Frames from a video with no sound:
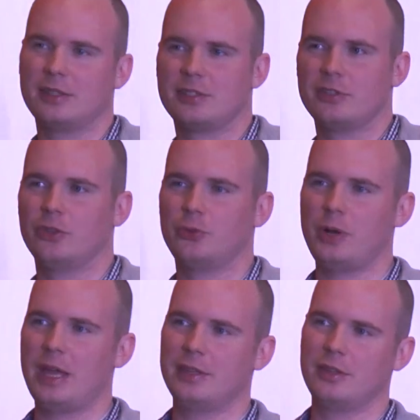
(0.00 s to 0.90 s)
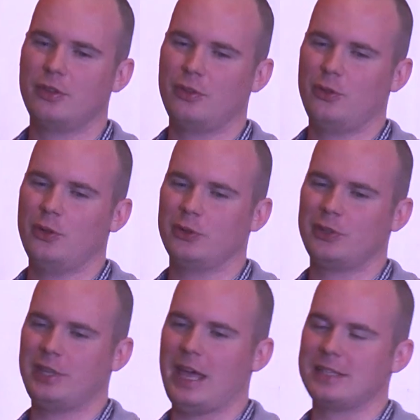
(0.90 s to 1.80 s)
is not ready, don't
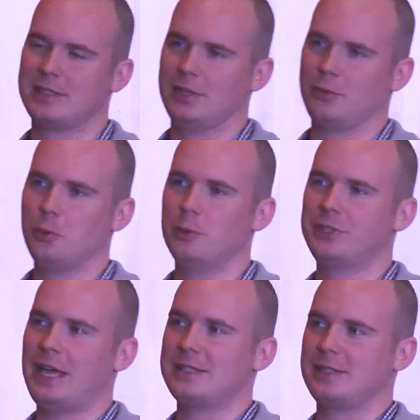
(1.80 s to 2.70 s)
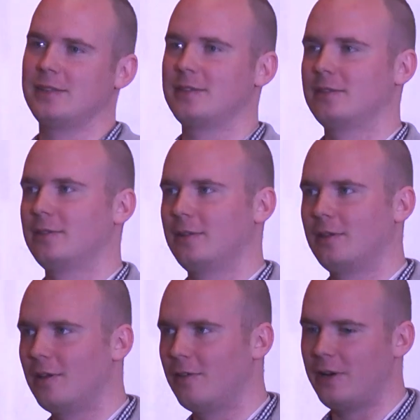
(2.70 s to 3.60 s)
test it. We will test it
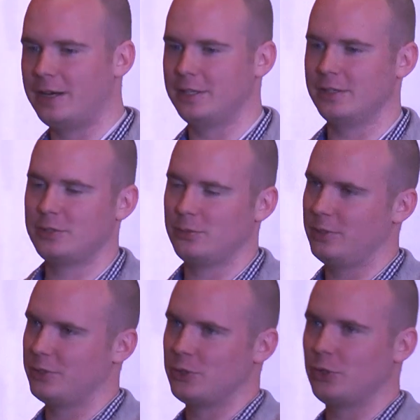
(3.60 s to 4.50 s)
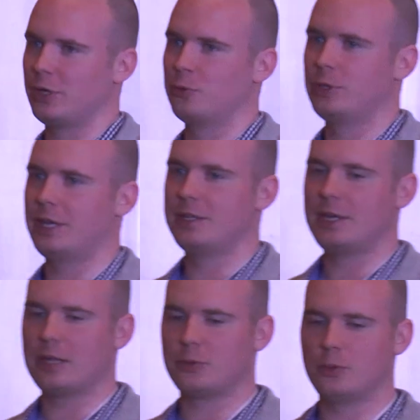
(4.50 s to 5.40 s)
further. So it's not a good
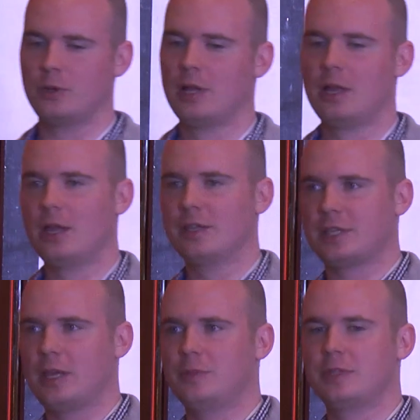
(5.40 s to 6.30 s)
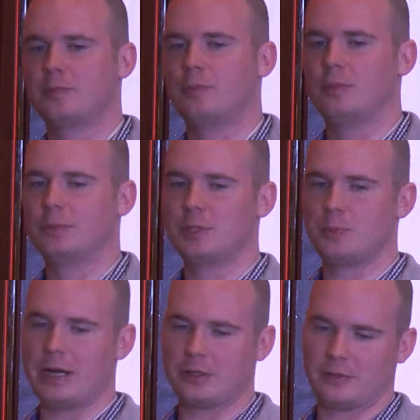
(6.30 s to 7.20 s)
idea to skip this
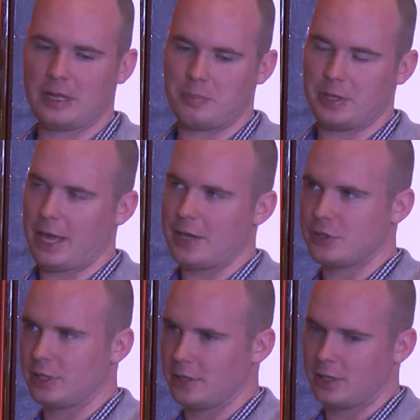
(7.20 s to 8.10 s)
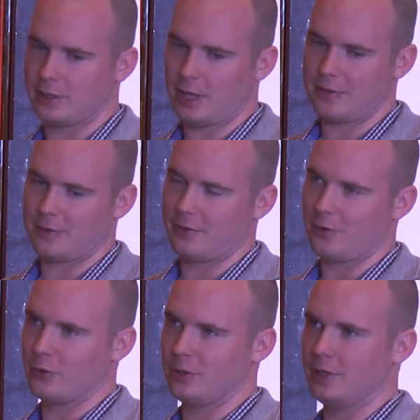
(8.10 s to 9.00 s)
part of the application and then test it
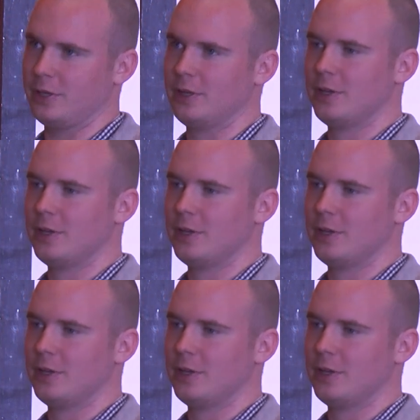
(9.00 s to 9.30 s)
only